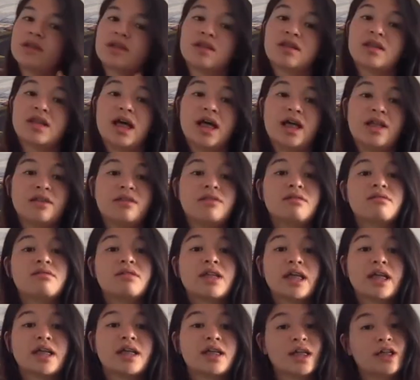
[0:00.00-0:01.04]
that
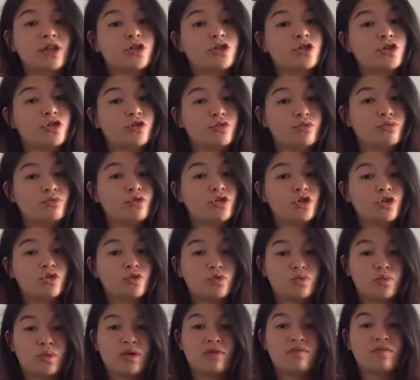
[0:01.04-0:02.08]
they get to choose
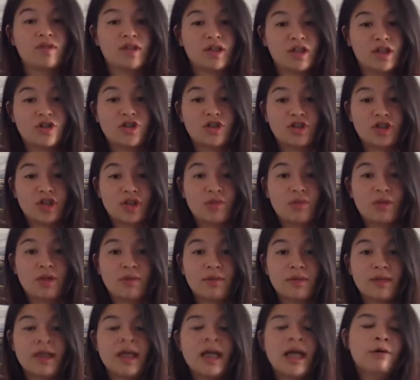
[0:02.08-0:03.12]
what religion they want
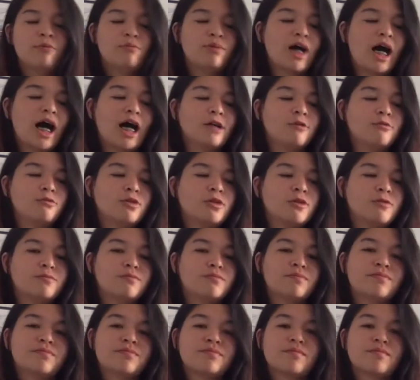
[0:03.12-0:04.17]
to be. But I will